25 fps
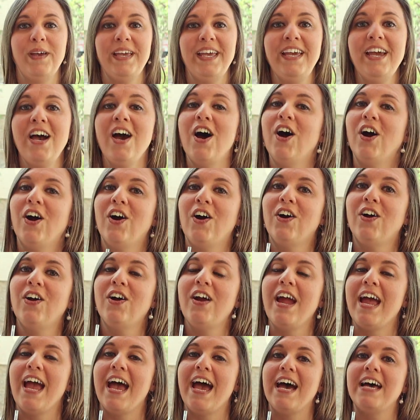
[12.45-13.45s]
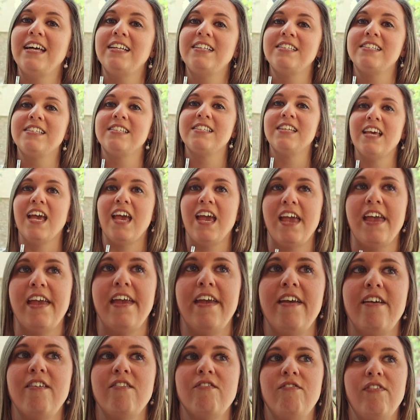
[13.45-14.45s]
We are at
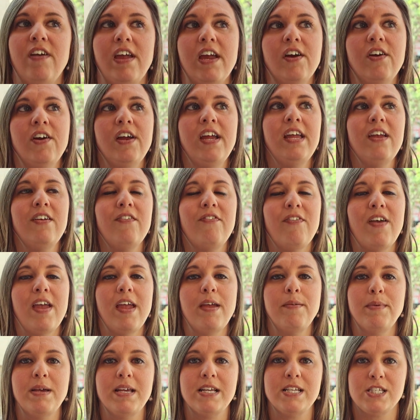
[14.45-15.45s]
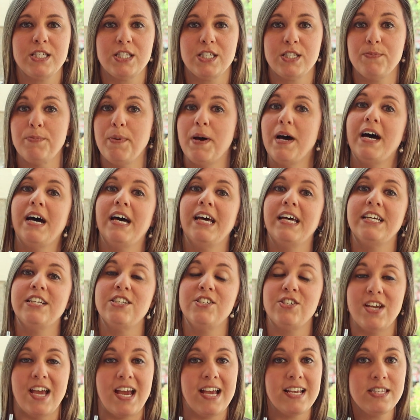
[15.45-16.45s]
a very famous spot
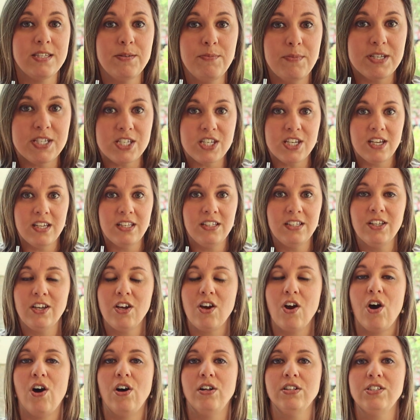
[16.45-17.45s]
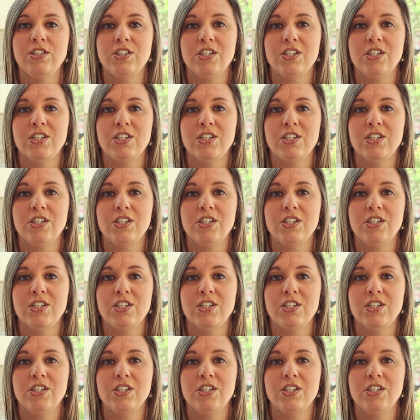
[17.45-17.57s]
in Jackson, Michigan called